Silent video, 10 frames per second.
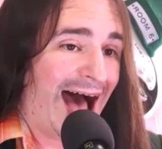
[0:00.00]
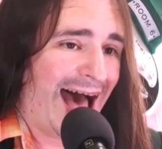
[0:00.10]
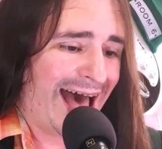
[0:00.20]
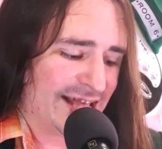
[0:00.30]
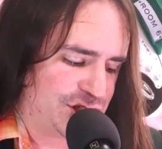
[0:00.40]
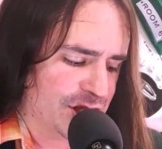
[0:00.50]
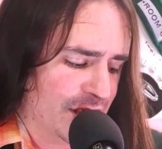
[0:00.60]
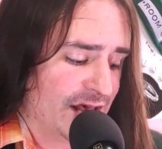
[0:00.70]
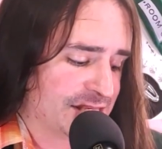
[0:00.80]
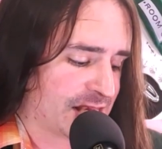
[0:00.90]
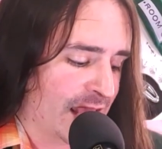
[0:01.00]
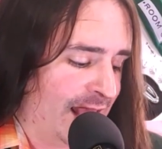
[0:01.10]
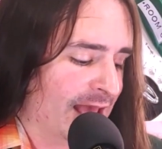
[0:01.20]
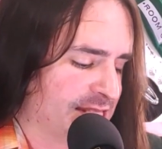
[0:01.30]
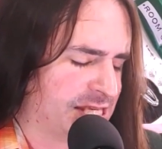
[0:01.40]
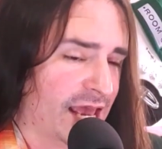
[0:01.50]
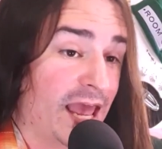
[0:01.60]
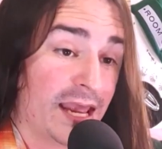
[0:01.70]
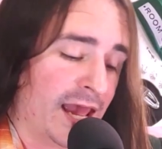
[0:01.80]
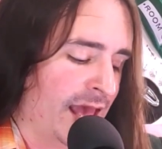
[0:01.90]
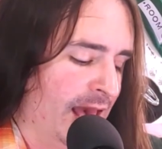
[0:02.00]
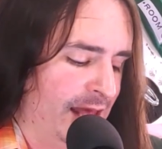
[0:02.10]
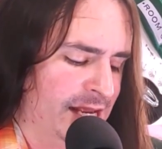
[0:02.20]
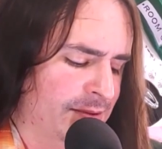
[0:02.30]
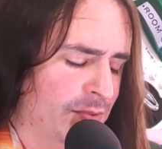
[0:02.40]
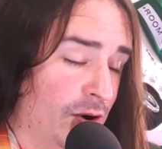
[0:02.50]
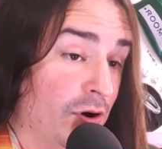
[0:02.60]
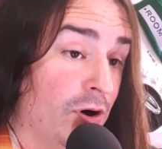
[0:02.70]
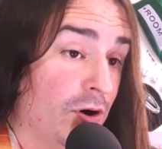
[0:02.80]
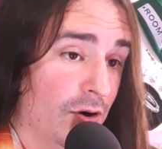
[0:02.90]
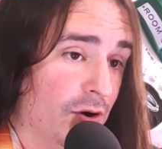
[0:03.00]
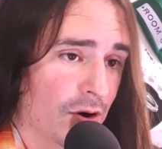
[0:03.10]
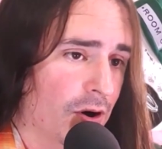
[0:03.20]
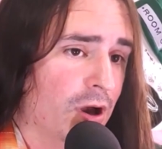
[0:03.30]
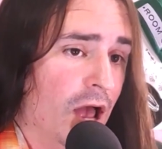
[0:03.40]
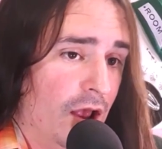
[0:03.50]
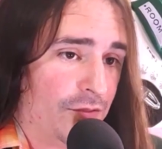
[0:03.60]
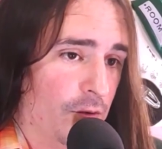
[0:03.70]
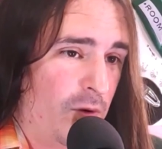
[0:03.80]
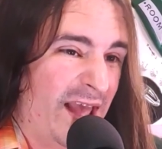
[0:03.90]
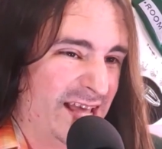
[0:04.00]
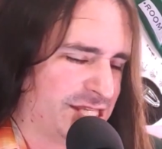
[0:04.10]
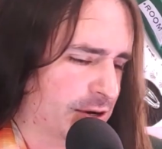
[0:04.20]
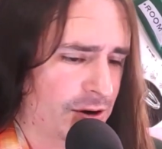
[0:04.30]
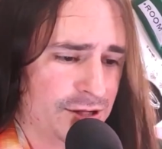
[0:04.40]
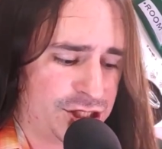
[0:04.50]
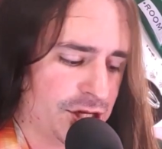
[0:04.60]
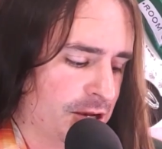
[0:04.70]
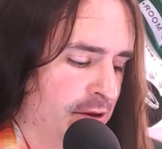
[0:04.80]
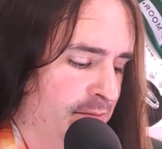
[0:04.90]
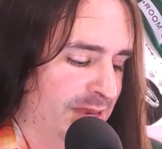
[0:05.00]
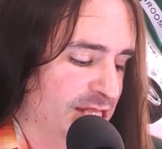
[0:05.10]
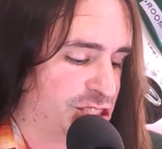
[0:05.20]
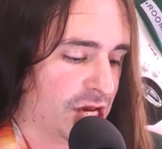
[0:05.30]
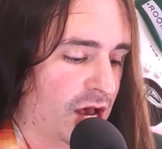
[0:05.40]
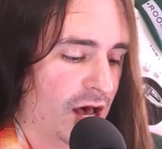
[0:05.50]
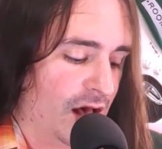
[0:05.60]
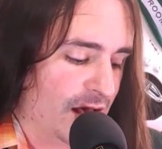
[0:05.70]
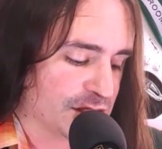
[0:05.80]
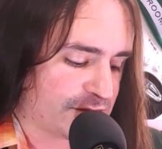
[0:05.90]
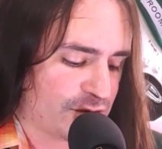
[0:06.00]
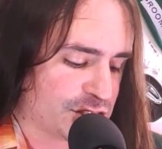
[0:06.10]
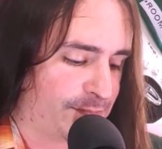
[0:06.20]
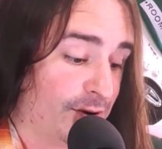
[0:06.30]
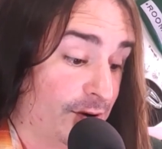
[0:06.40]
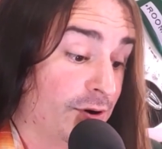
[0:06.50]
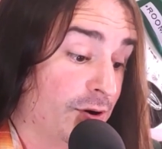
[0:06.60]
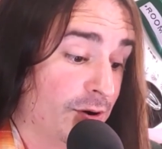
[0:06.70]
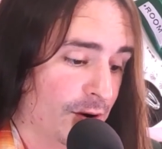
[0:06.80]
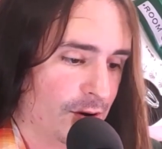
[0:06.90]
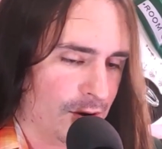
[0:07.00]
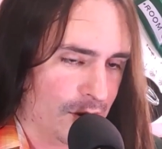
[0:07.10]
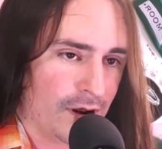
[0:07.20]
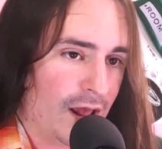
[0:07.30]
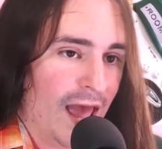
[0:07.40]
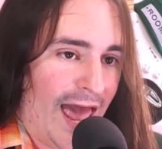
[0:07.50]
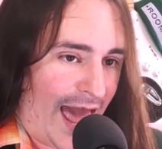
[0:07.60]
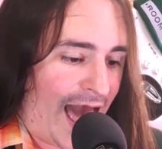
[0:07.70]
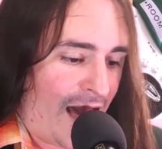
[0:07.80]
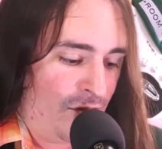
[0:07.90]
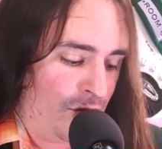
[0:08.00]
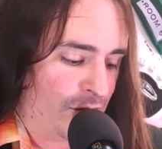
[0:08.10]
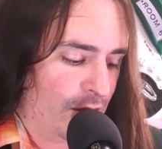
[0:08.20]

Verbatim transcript: I just can't take anymore the way you torture me just for sport. And